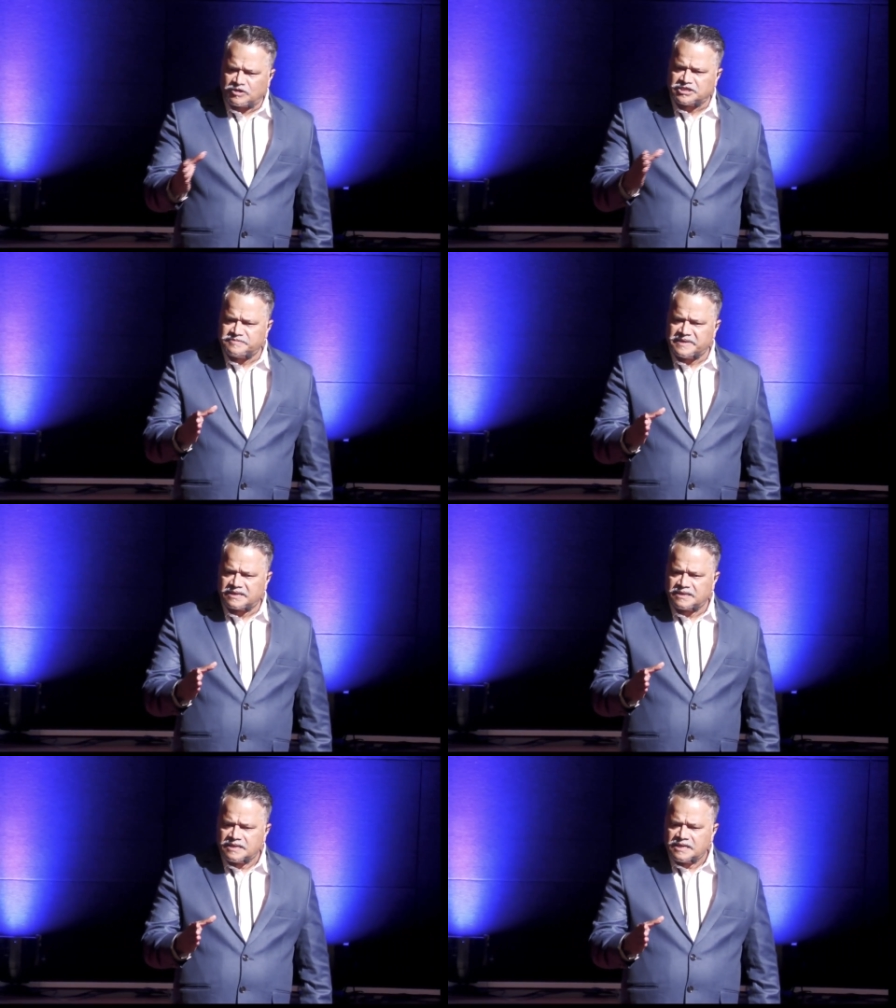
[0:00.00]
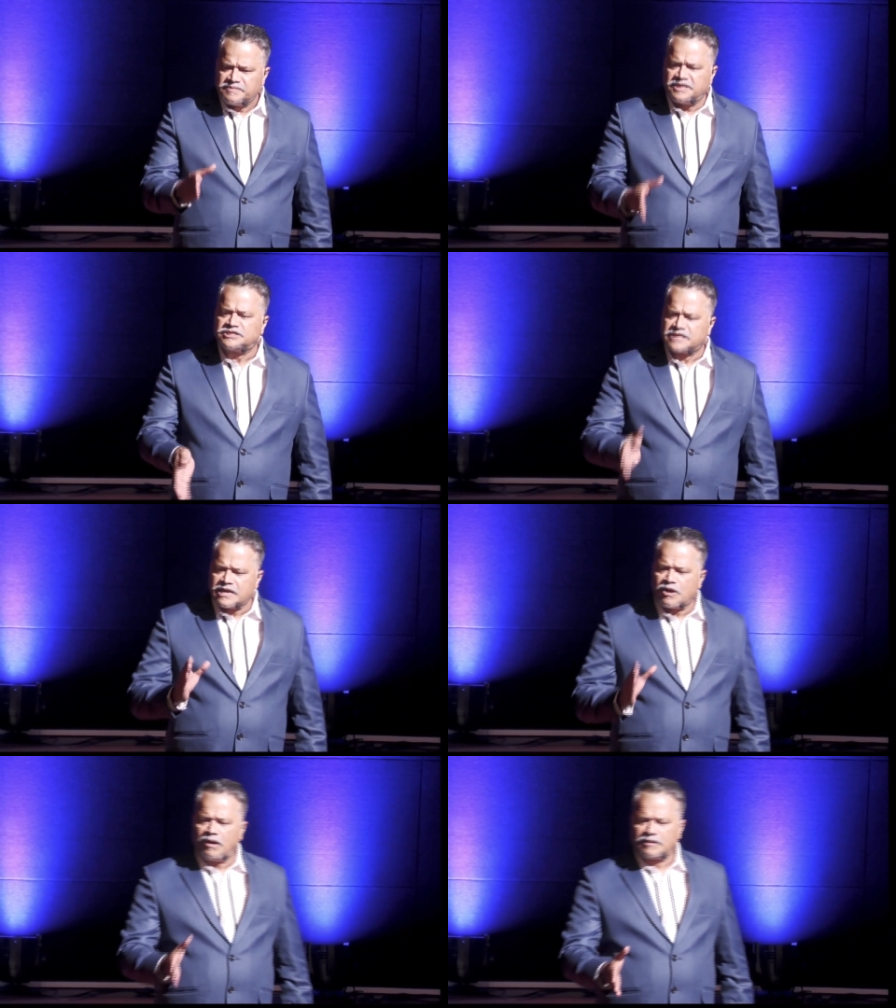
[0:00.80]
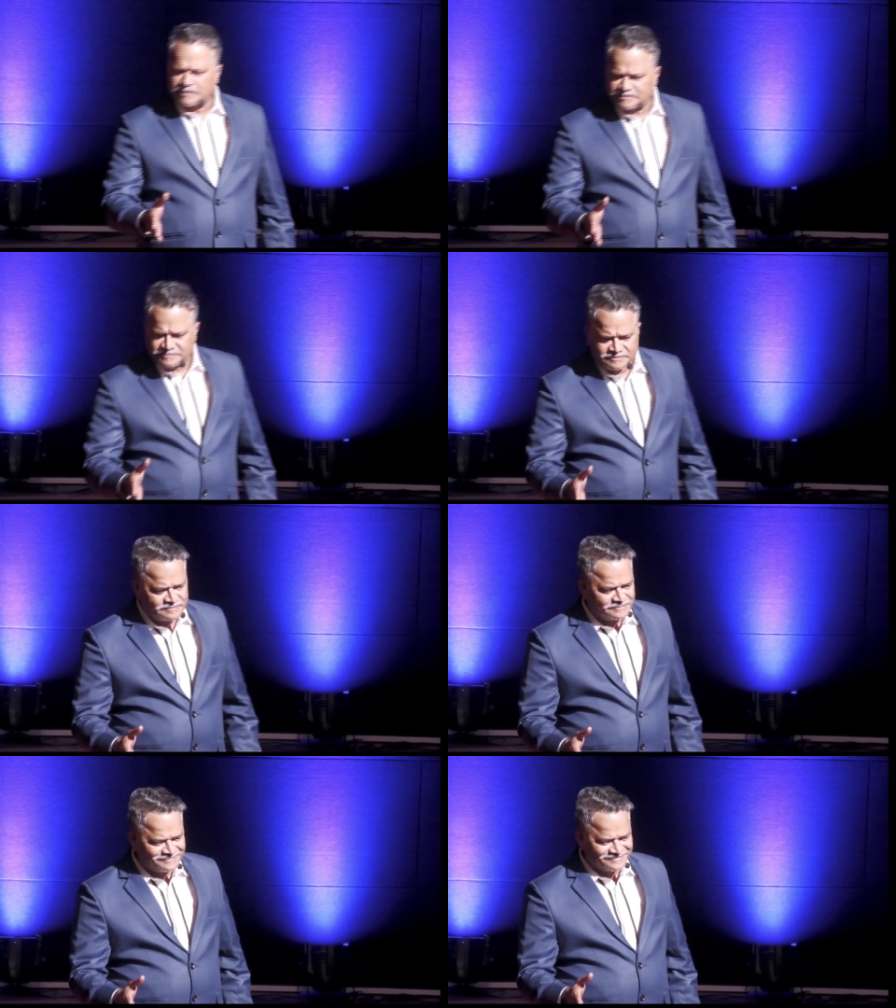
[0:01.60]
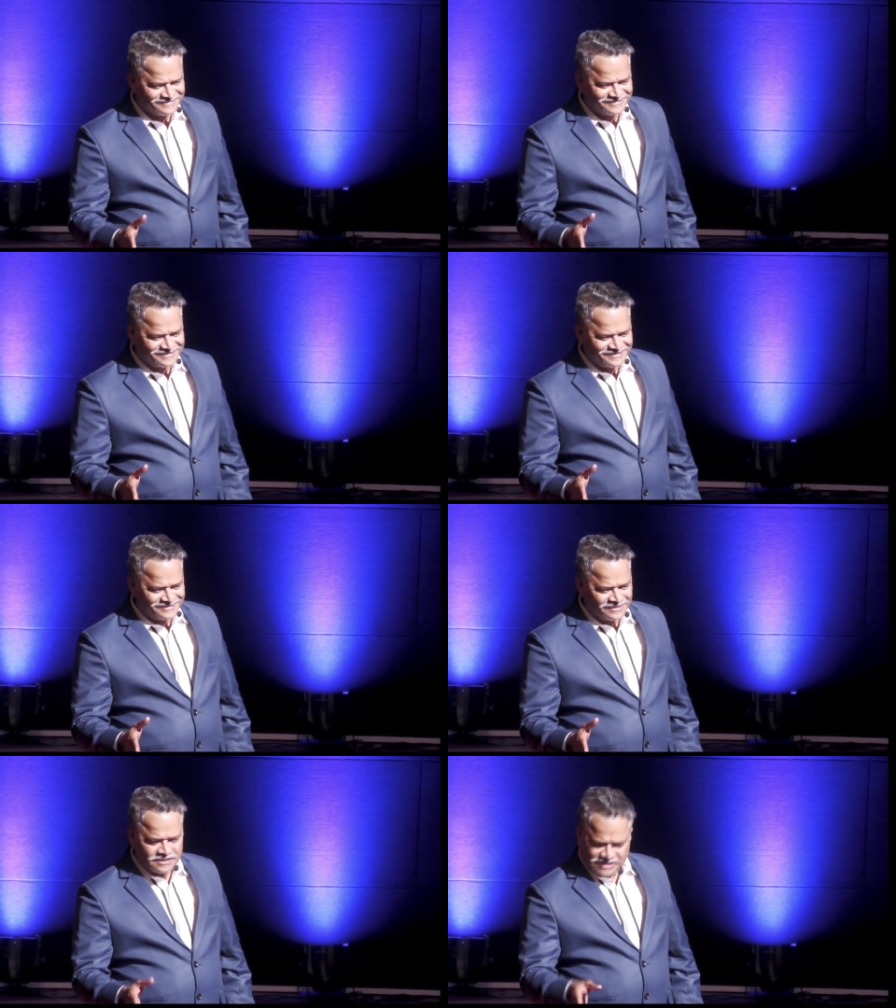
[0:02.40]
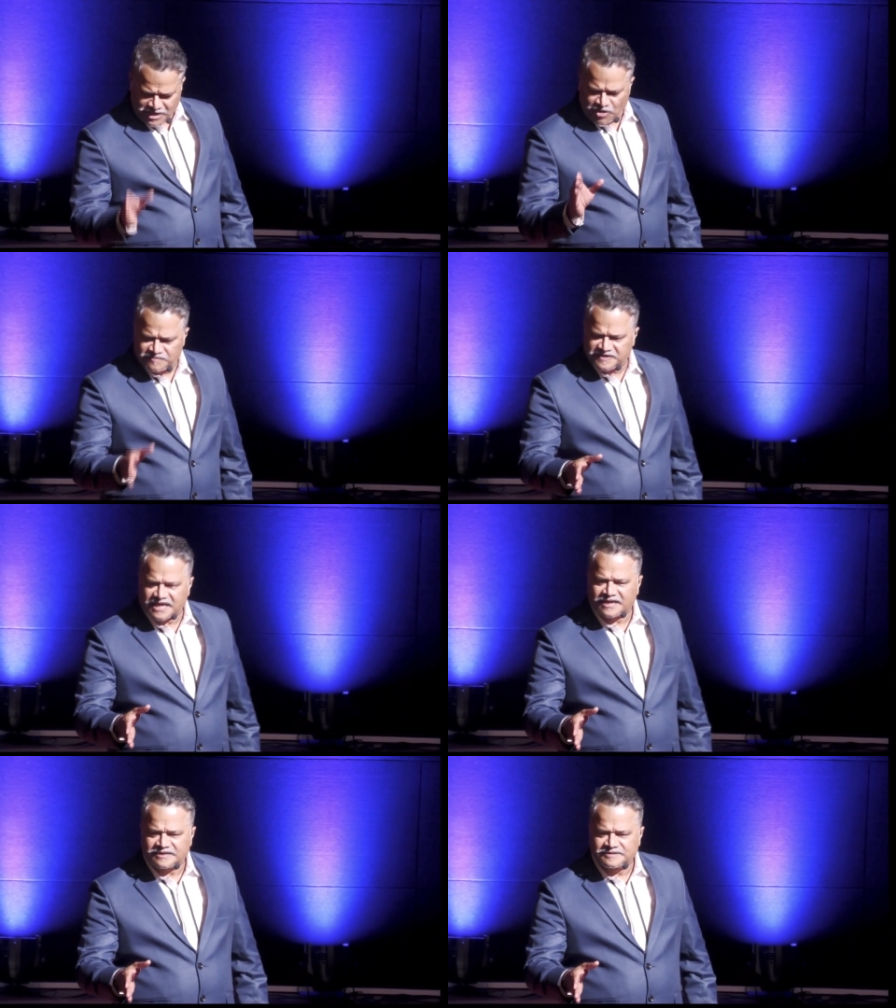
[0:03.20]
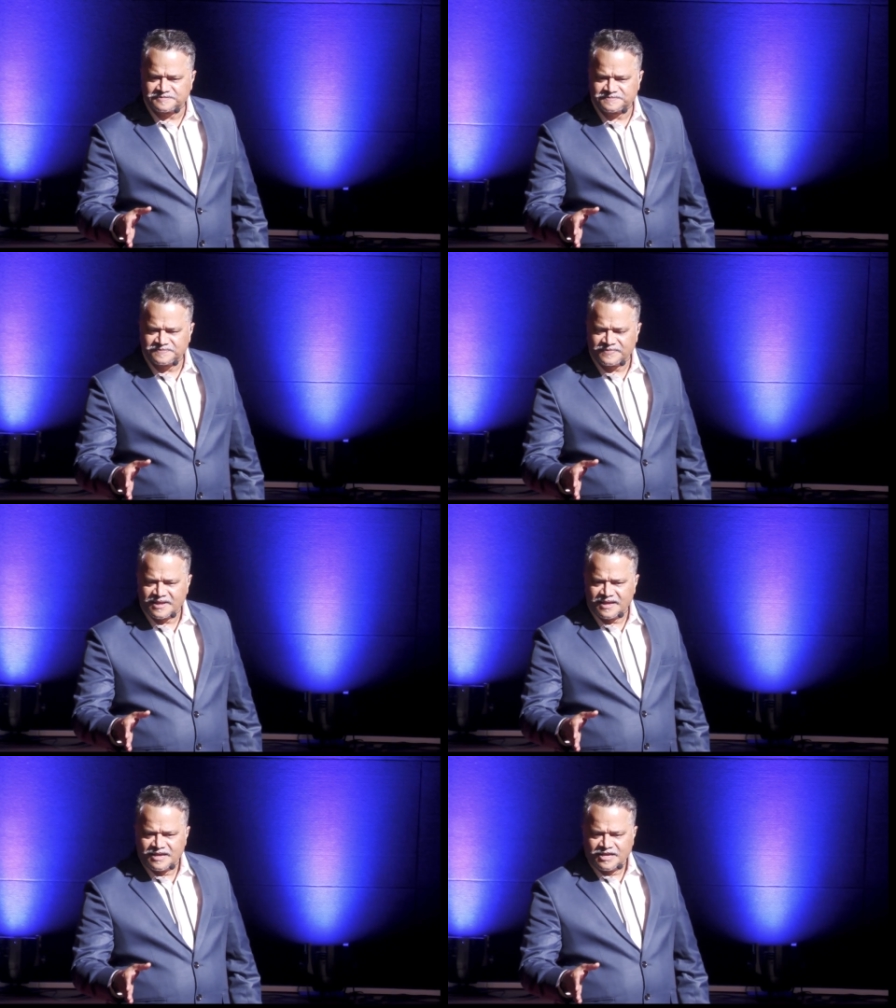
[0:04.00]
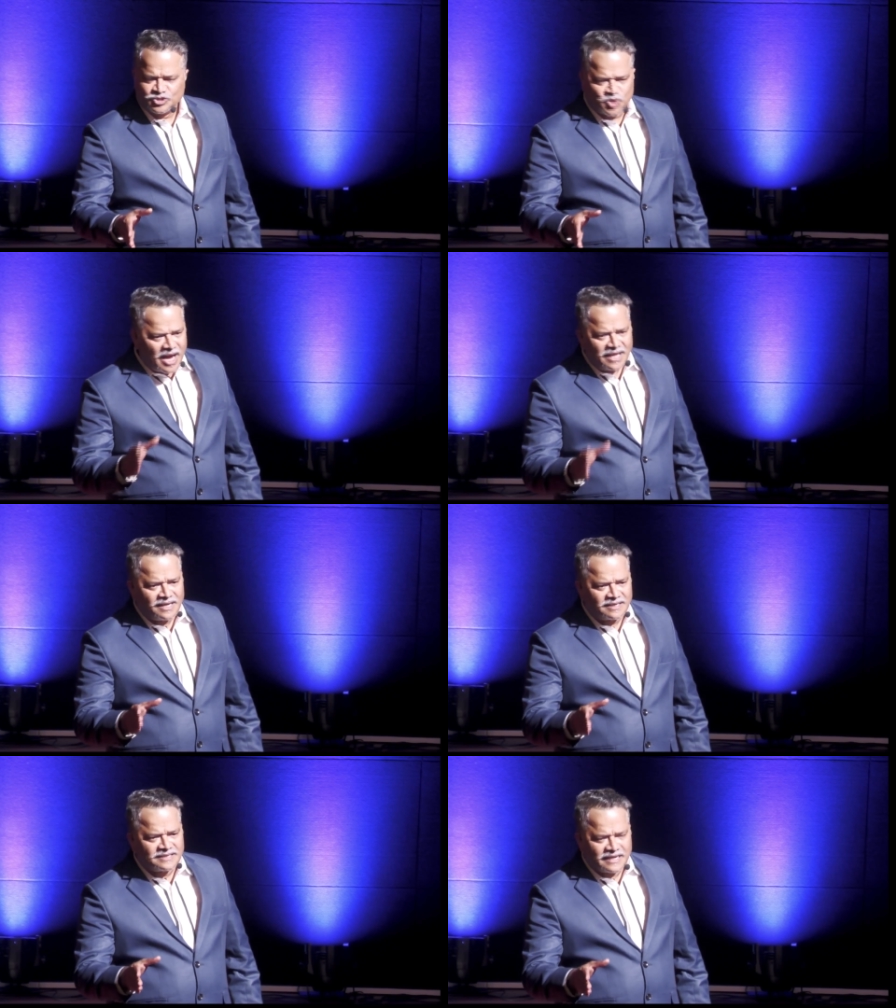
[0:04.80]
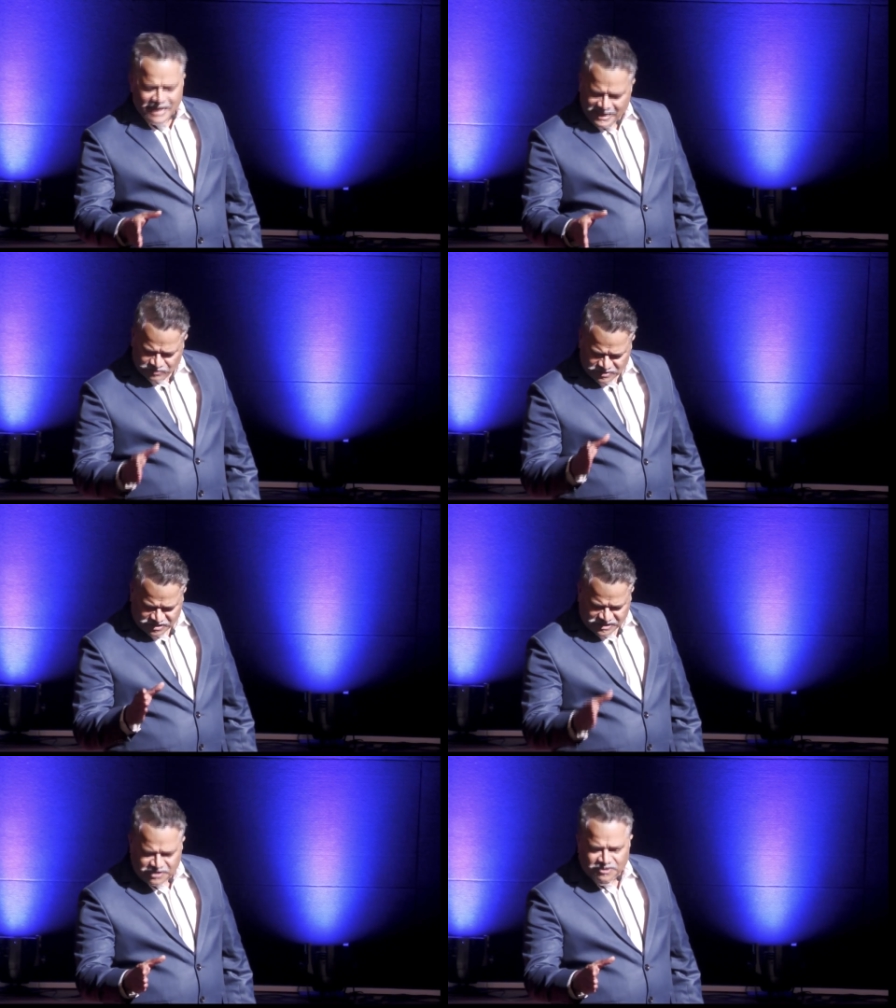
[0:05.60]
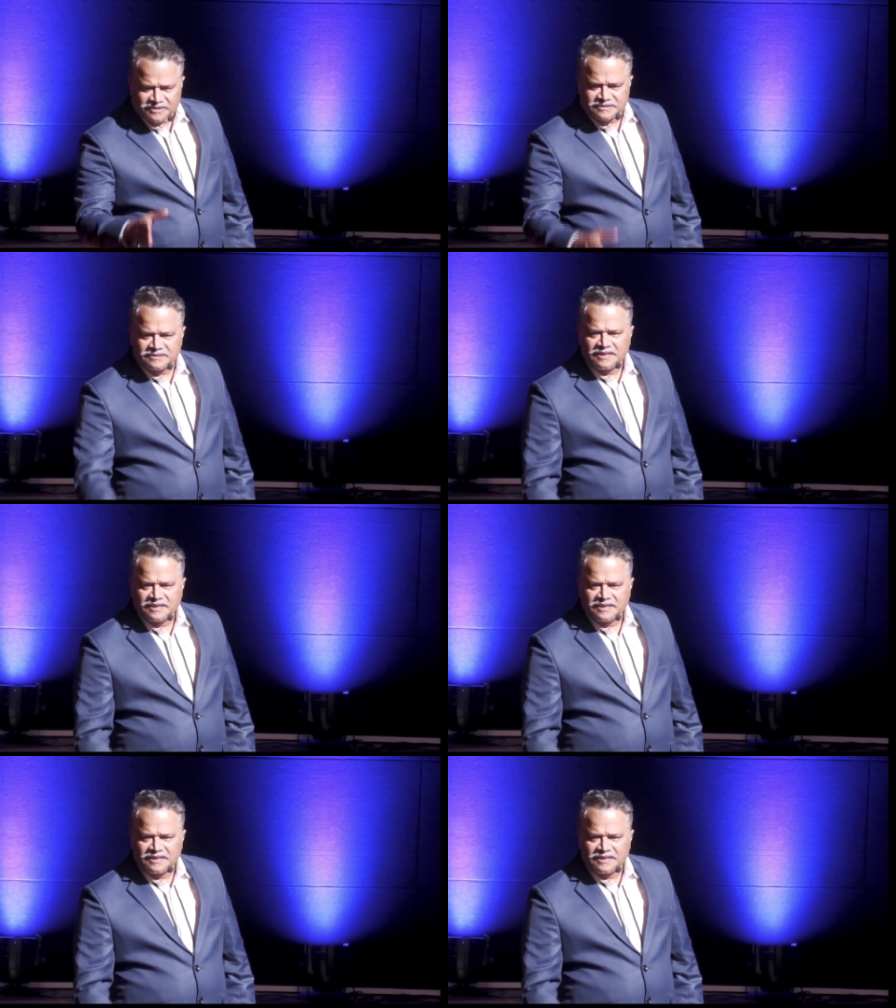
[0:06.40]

What does it mean? It means stay on. Stay on with it. So I learned that I have to stay on.